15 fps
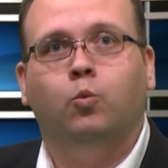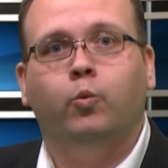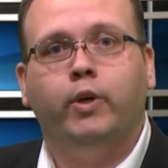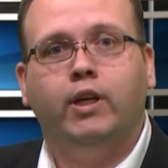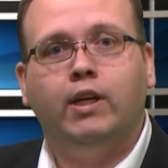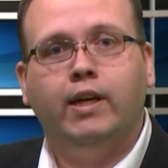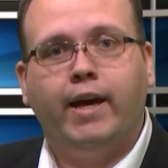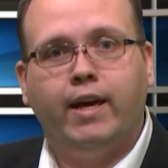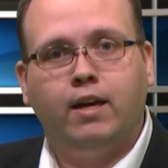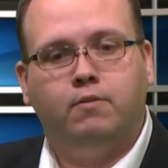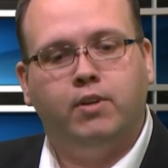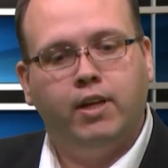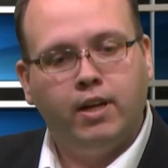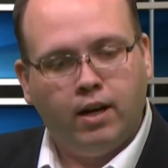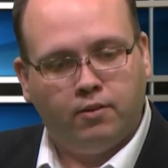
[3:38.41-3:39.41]
We
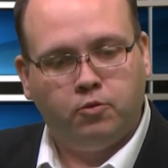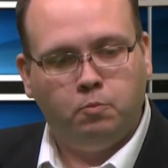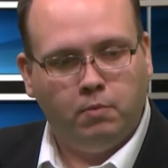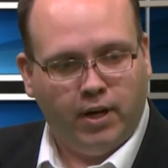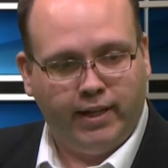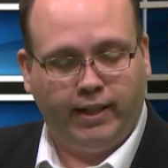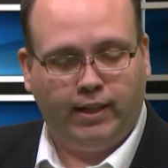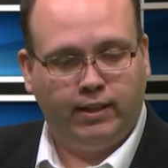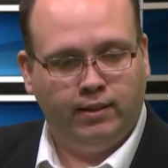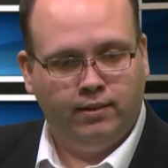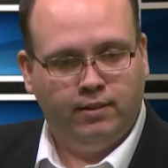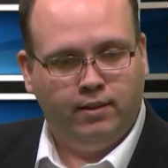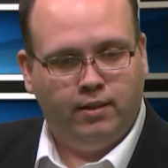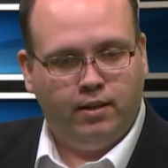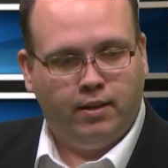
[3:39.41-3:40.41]
have enough money
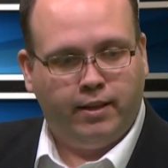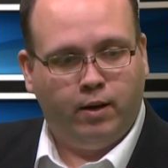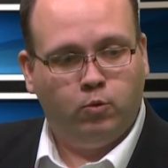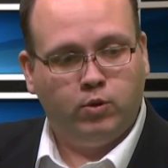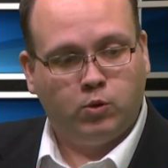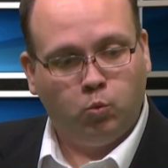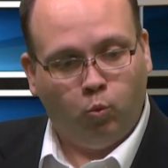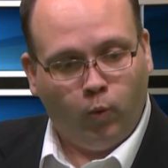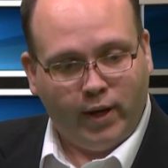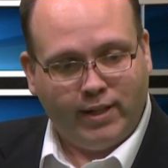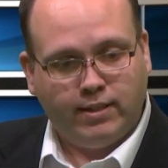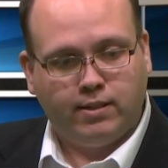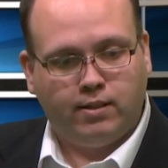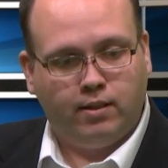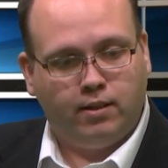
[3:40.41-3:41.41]
that was
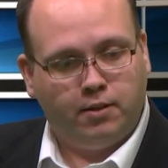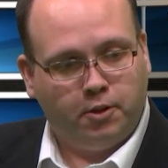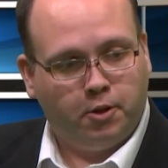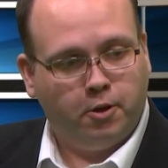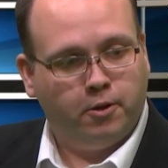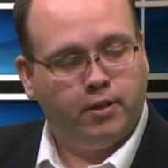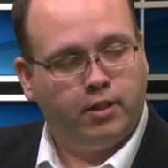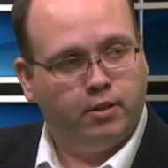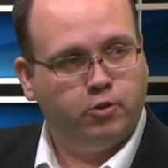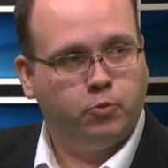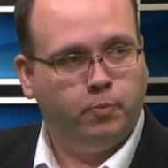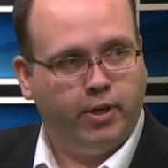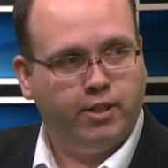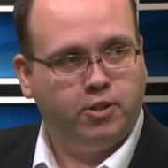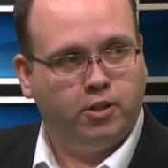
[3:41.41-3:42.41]
wasted in the current
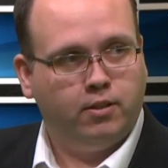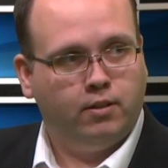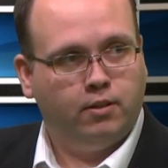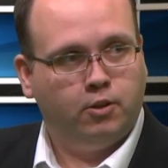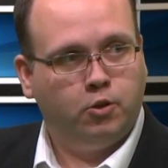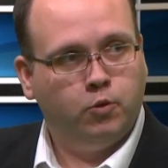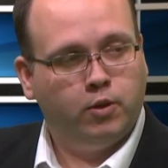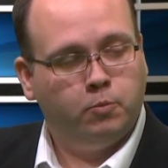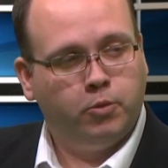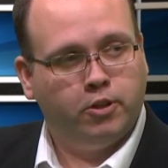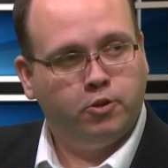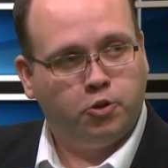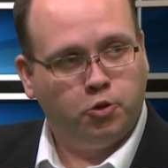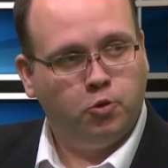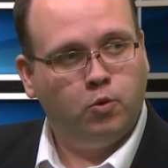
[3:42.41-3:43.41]
year's budget. You could
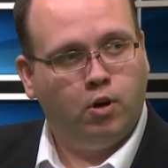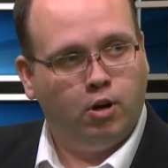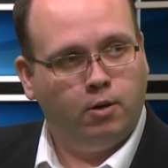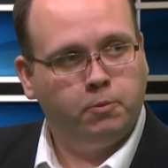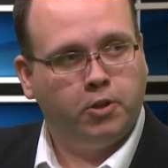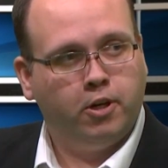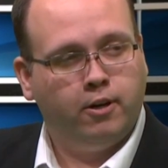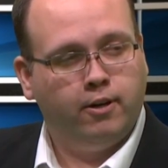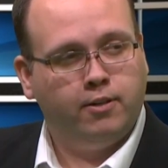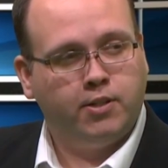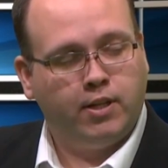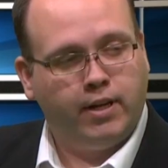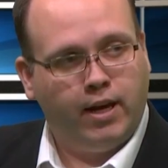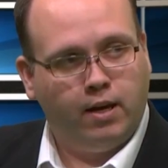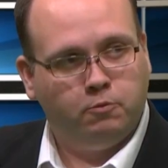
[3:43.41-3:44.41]
put two armed
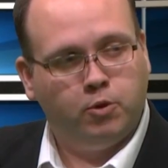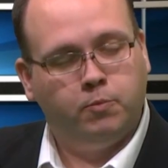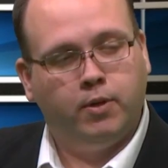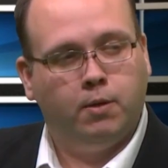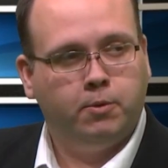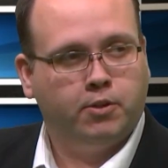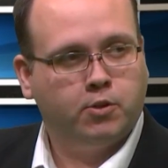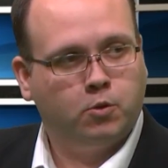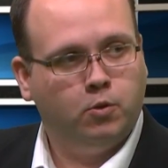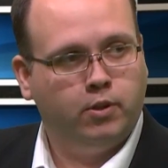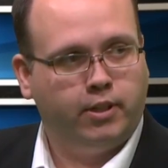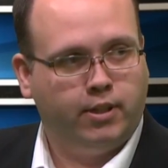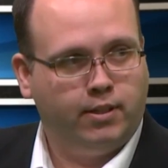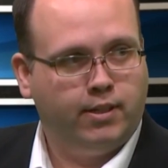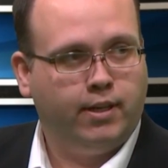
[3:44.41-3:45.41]
guards in every public
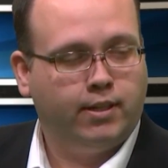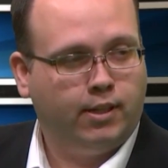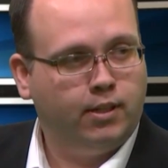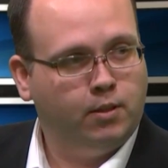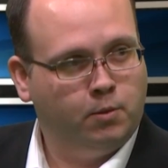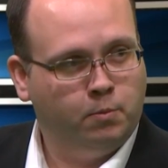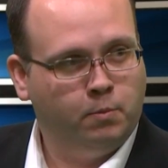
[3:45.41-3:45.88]
school in Kentucky.